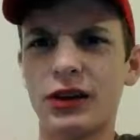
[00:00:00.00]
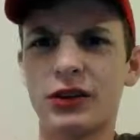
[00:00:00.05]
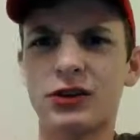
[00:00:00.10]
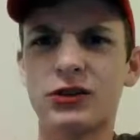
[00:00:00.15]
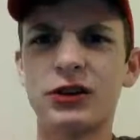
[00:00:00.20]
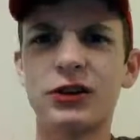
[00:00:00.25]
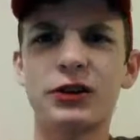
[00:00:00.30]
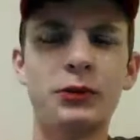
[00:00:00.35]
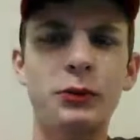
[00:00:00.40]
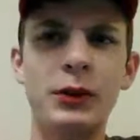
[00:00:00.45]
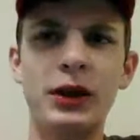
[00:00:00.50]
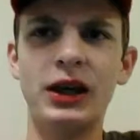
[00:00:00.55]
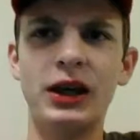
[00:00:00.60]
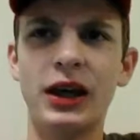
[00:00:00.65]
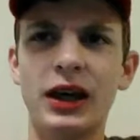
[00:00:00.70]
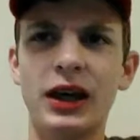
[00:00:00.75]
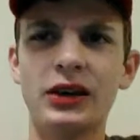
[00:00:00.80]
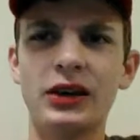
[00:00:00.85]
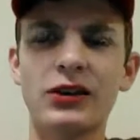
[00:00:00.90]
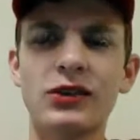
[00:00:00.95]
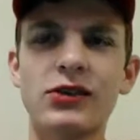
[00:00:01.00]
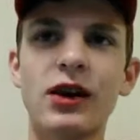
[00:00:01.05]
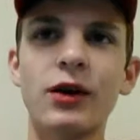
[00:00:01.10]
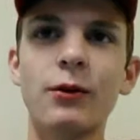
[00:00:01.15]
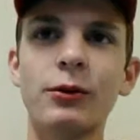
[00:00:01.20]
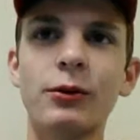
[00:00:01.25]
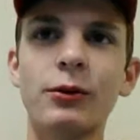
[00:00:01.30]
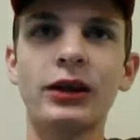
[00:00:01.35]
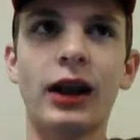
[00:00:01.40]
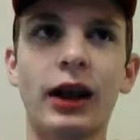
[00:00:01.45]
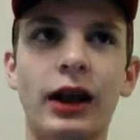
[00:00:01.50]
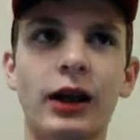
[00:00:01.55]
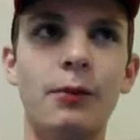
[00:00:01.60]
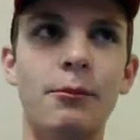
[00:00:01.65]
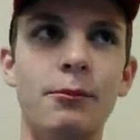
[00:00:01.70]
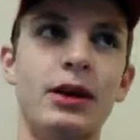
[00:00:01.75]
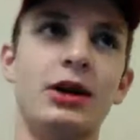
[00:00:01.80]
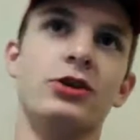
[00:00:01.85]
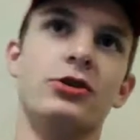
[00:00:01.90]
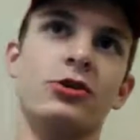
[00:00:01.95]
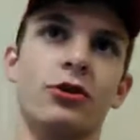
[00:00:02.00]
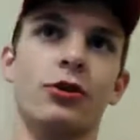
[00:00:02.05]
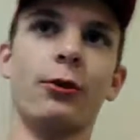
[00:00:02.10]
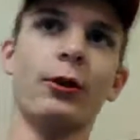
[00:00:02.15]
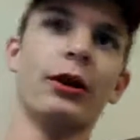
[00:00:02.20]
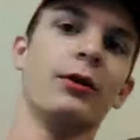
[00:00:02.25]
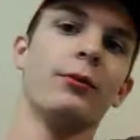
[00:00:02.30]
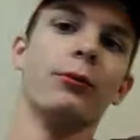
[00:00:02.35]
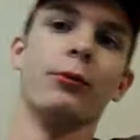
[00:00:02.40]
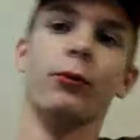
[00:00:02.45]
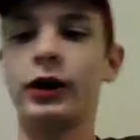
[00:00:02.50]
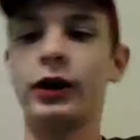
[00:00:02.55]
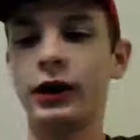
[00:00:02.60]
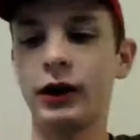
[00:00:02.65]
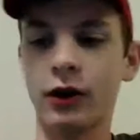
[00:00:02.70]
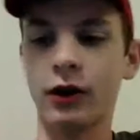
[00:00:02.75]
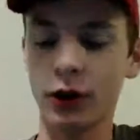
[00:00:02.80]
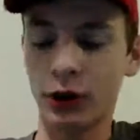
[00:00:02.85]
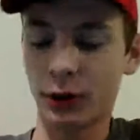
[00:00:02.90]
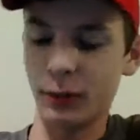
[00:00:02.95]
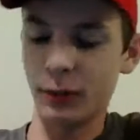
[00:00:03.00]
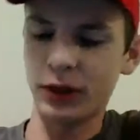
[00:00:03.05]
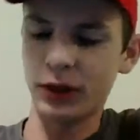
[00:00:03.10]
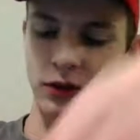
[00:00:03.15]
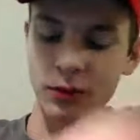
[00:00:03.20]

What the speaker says: just me, and it's not really like a major groundbreaking argument.